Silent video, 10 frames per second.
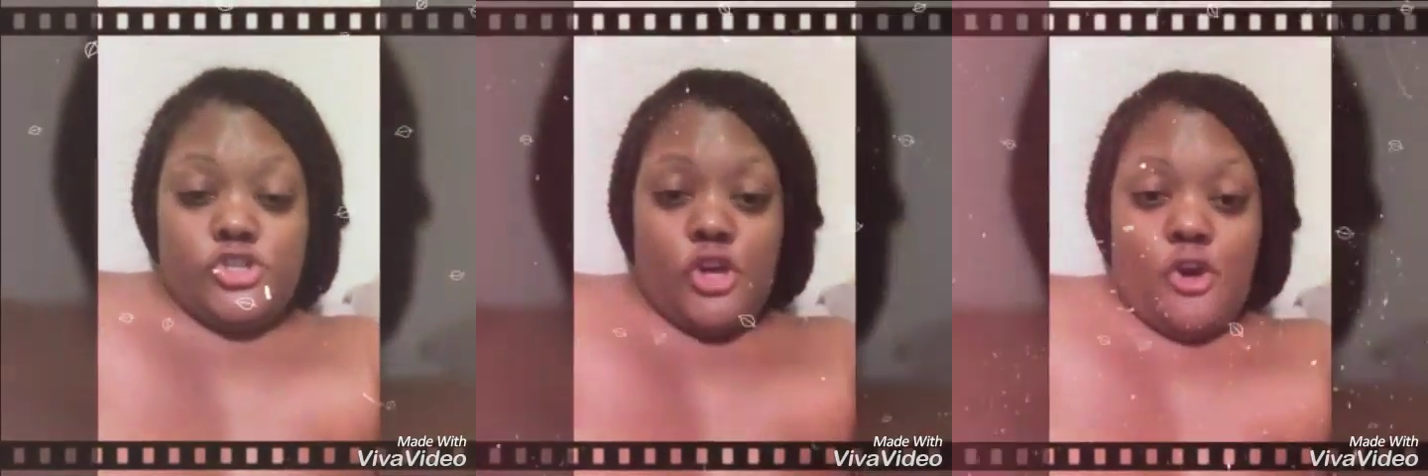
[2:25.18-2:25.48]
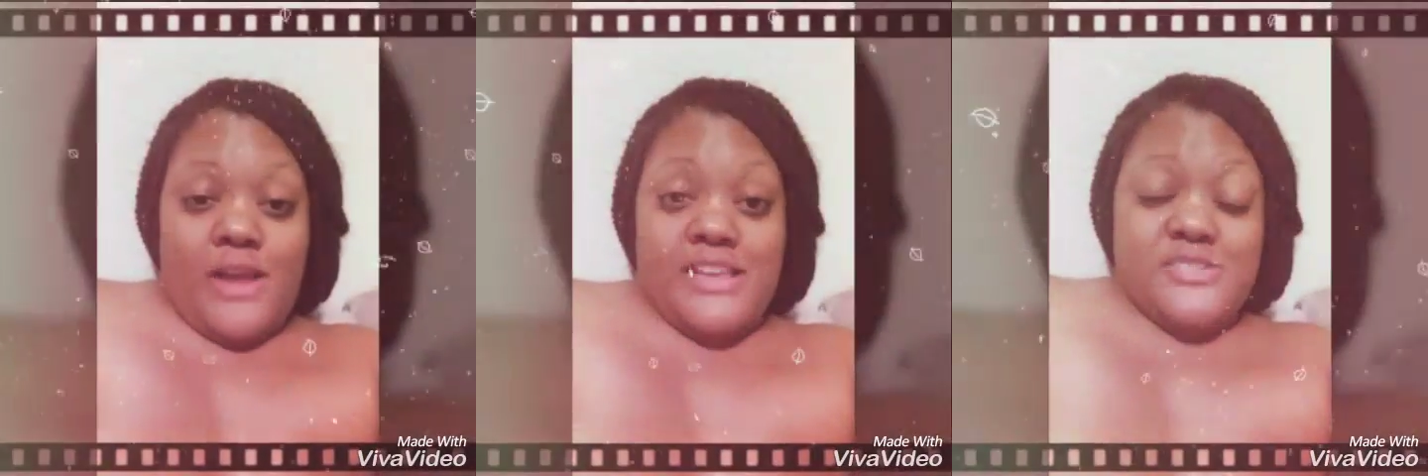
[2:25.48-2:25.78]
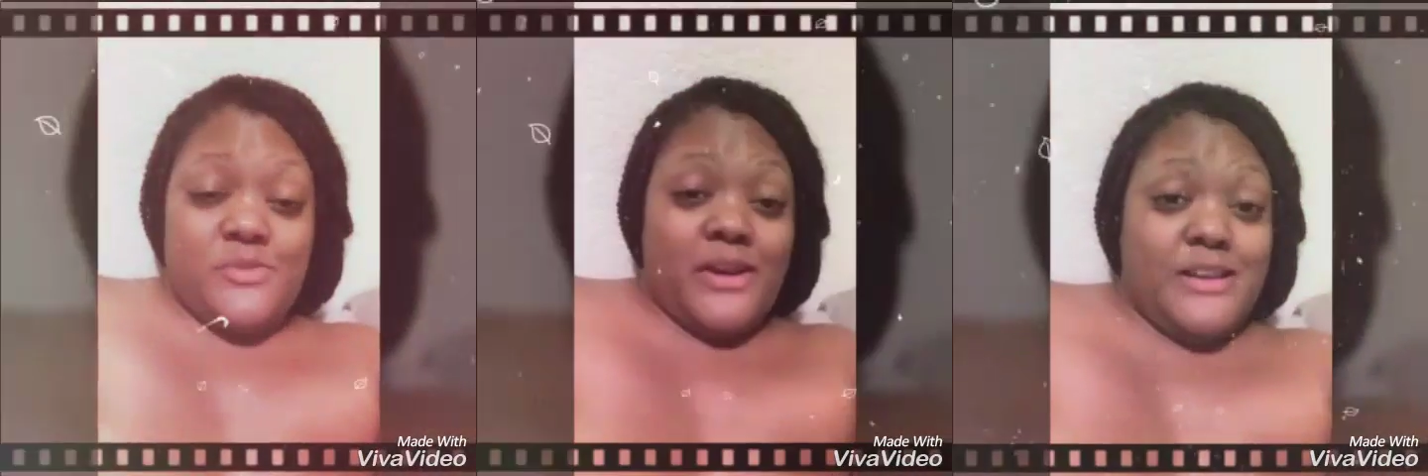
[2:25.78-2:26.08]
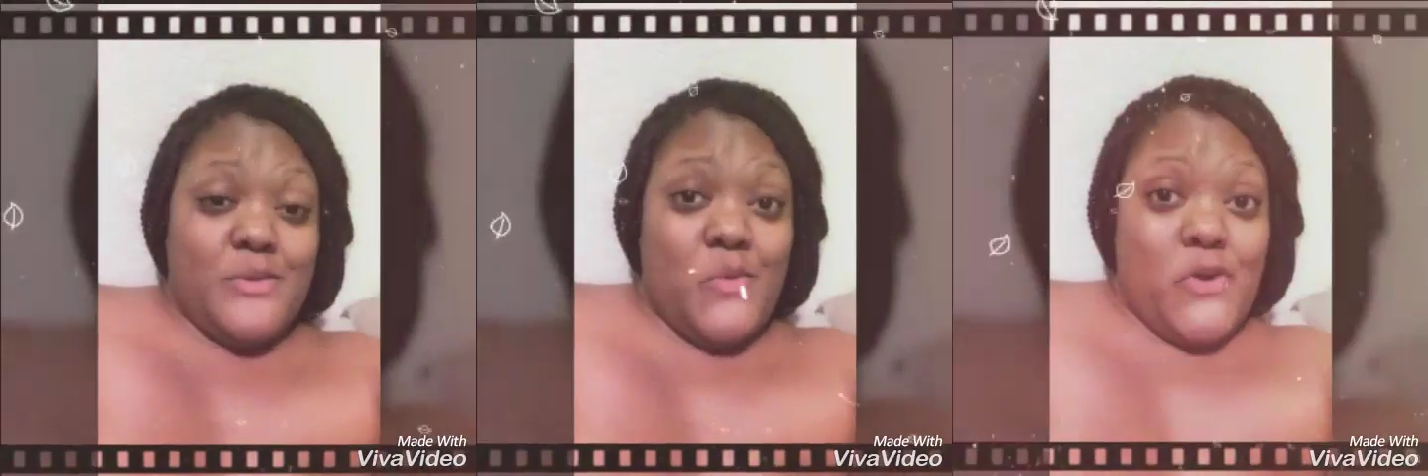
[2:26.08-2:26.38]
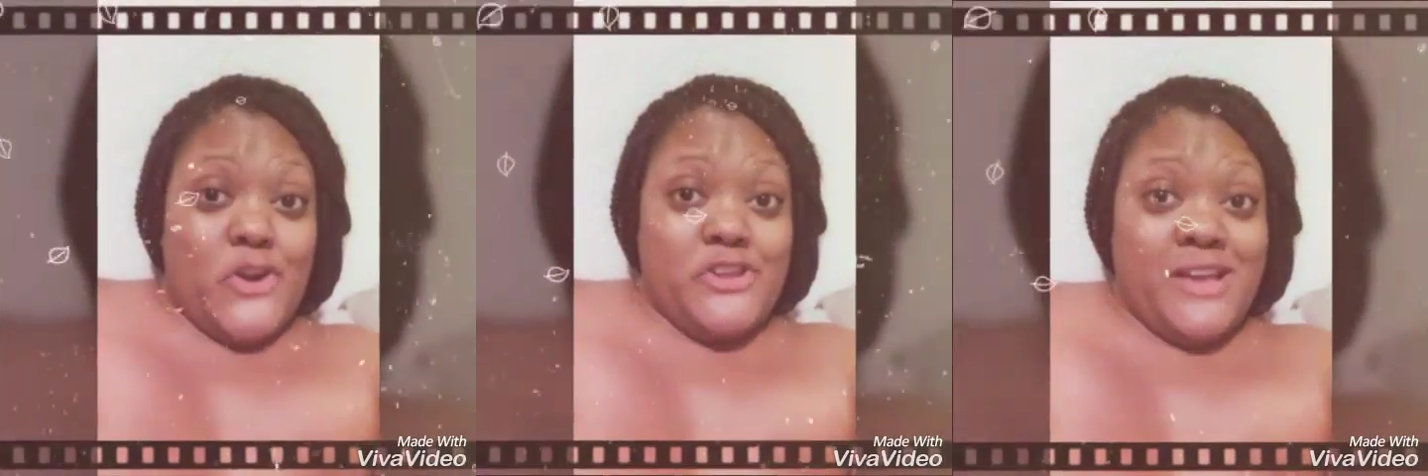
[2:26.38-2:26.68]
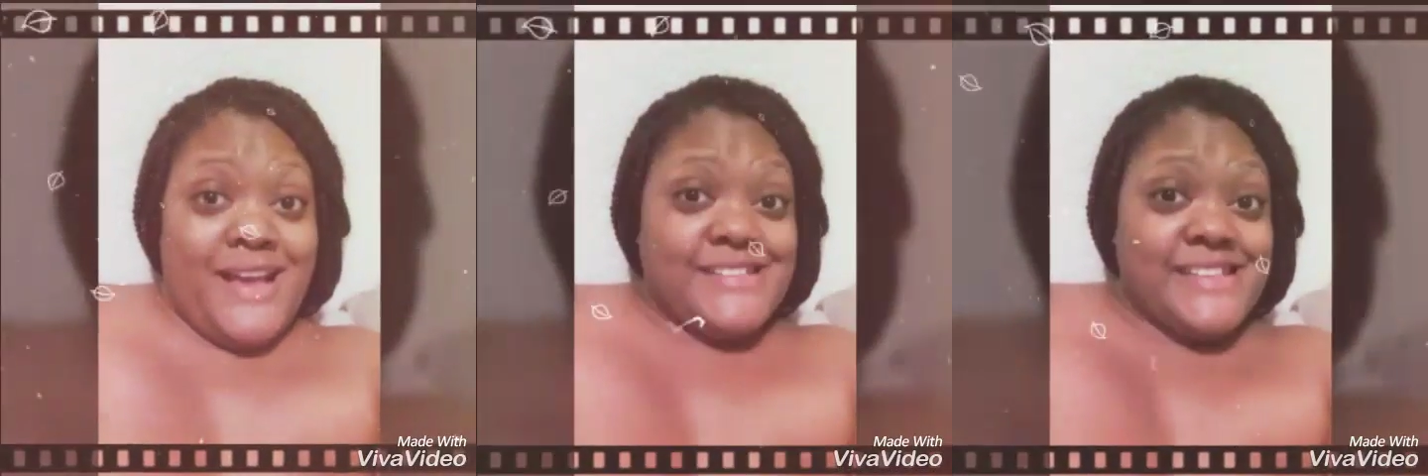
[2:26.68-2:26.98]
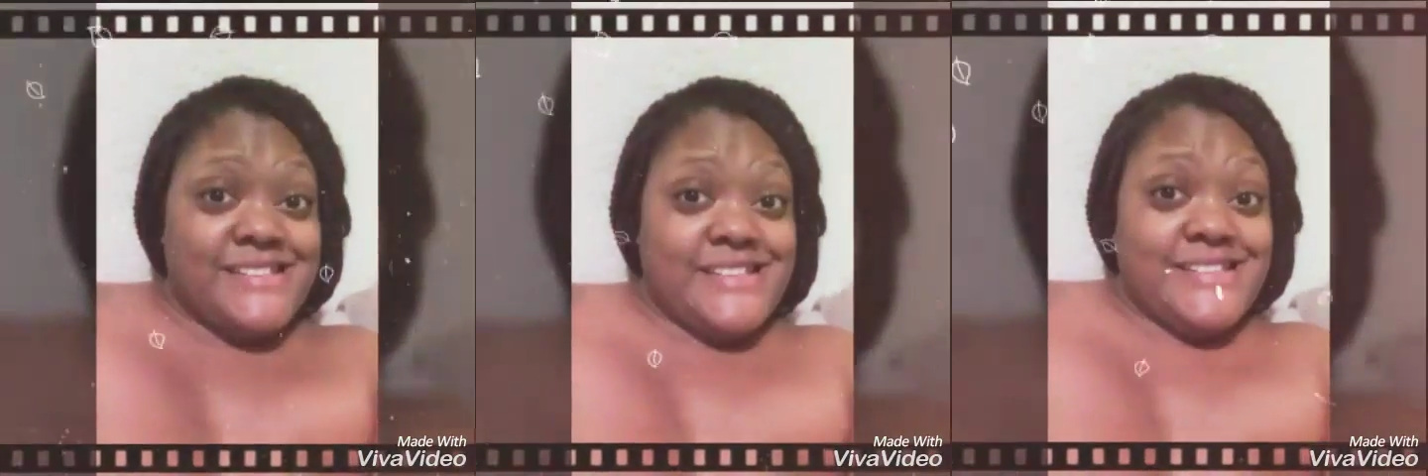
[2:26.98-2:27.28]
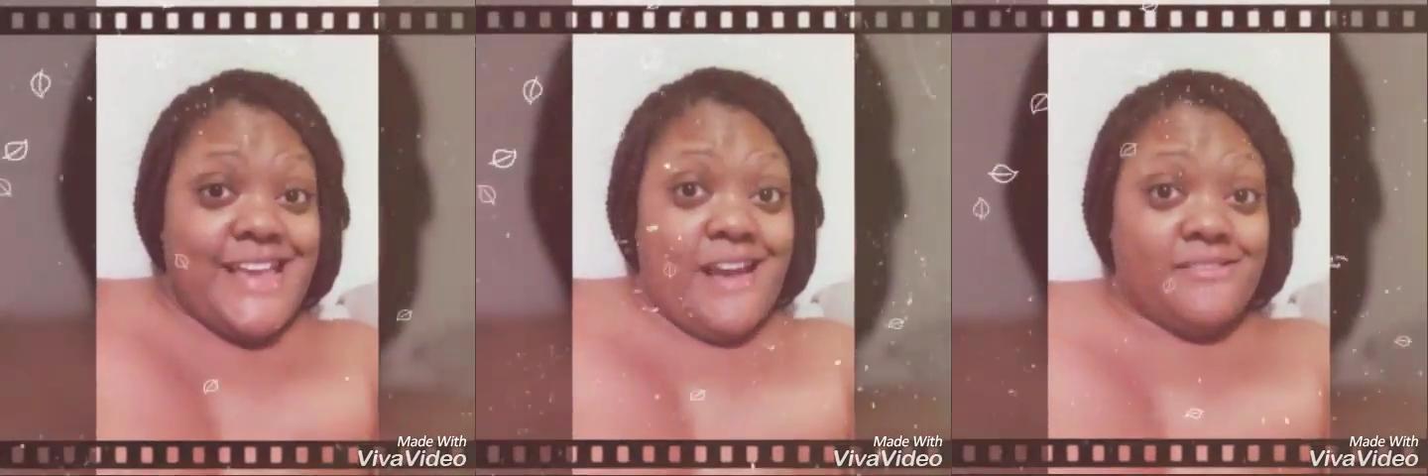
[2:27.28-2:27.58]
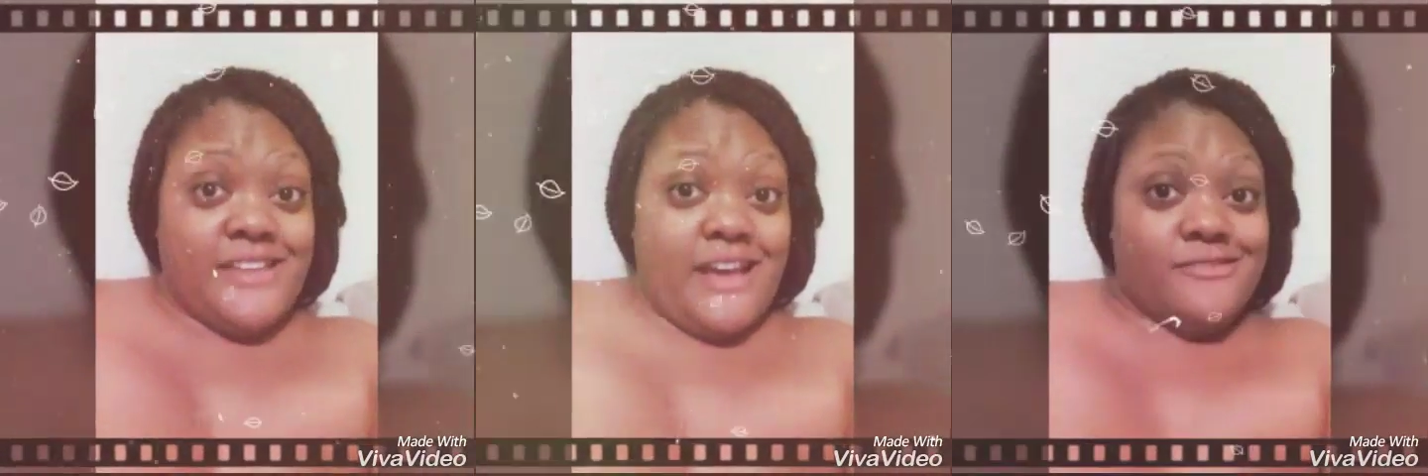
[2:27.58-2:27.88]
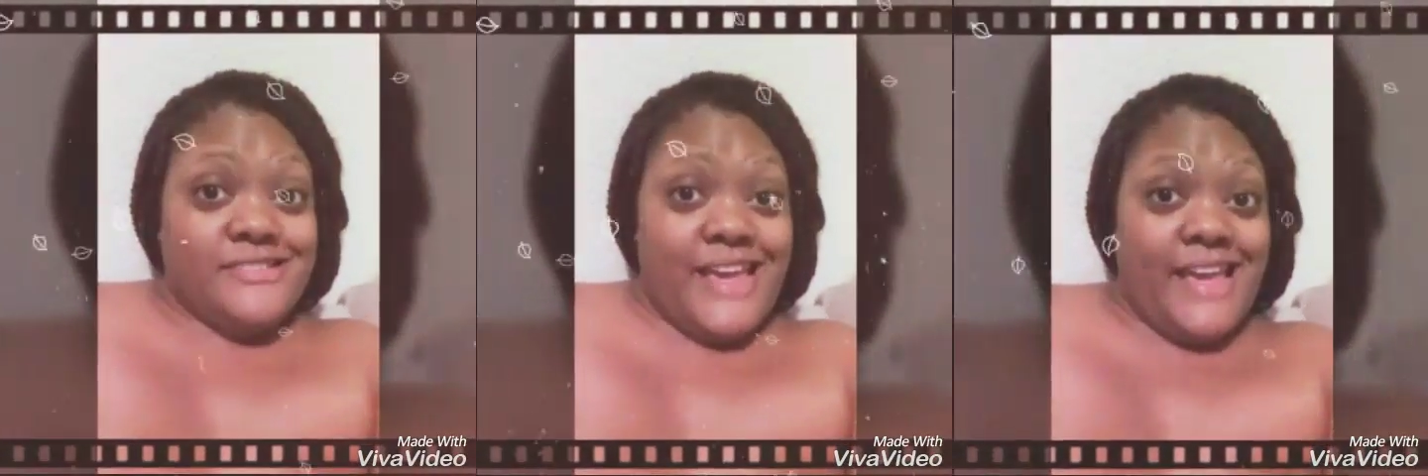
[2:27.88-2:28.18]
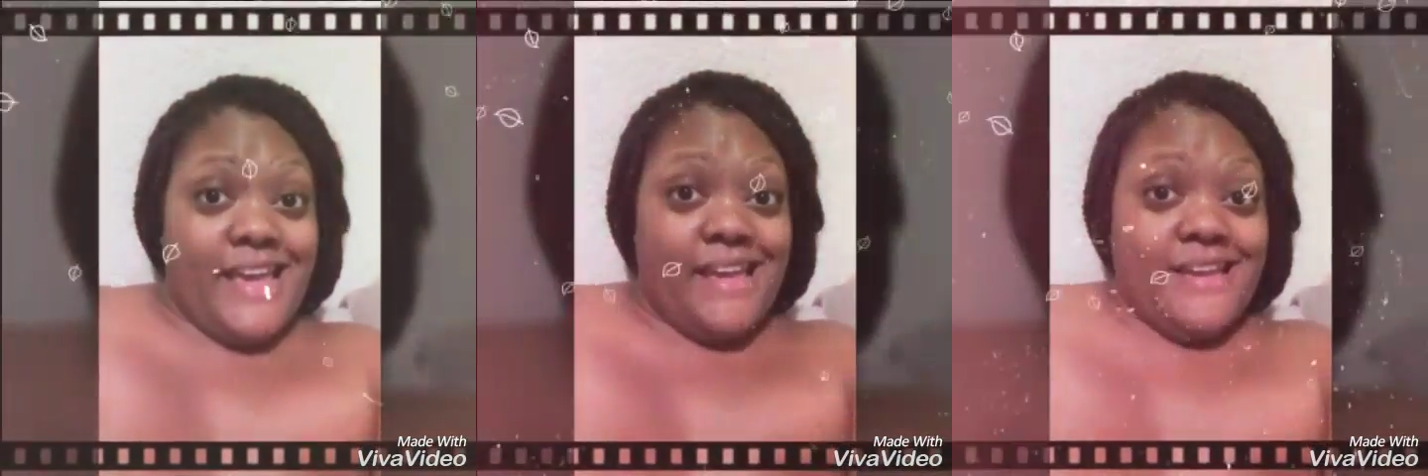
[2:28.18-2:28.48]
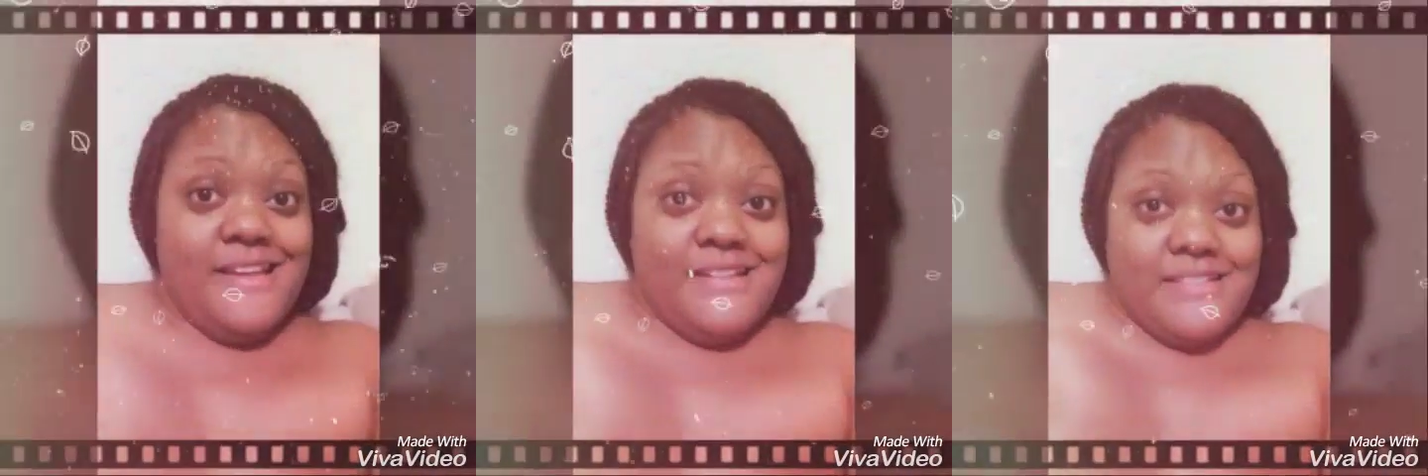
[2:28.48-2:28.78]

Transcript: So I just wanted to warn you guys, this is a countdown day.